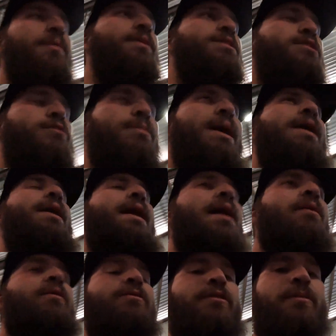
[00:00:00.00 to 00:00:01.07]
which is about an
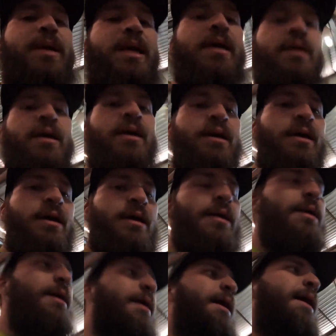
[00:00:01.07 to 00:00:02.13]
hour for me,
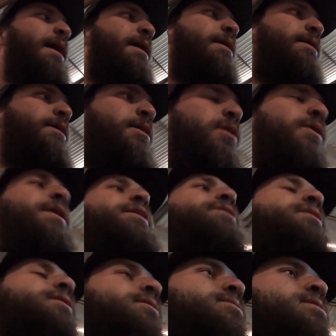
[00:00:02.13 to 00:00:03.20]
and go
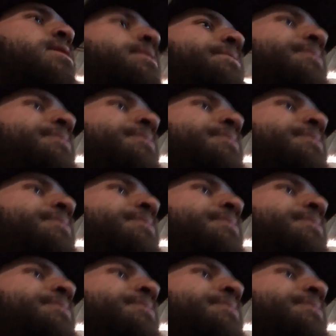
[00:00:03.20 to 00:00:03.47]
get those